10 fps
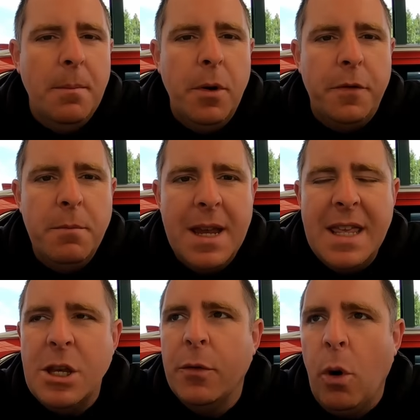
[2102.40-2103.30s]
but for
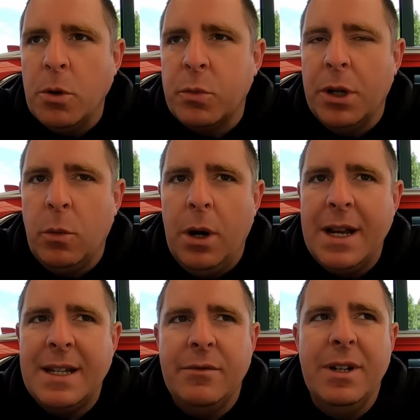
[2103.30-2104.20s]
me the other one was the one I
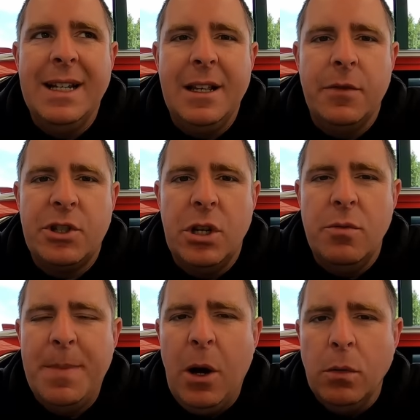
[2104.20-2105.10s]
wanted really of the
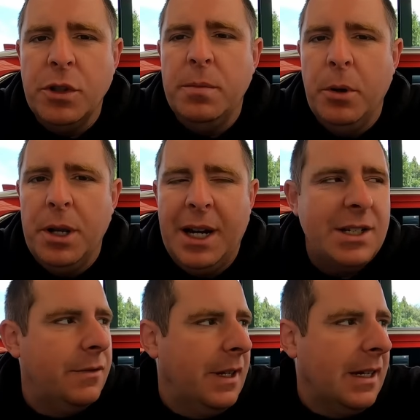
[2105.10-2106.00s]
two bit older but a
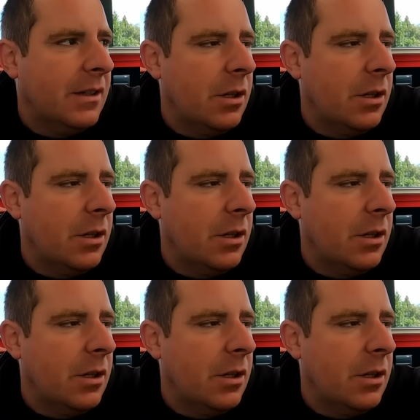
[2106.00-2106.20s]
nicer thing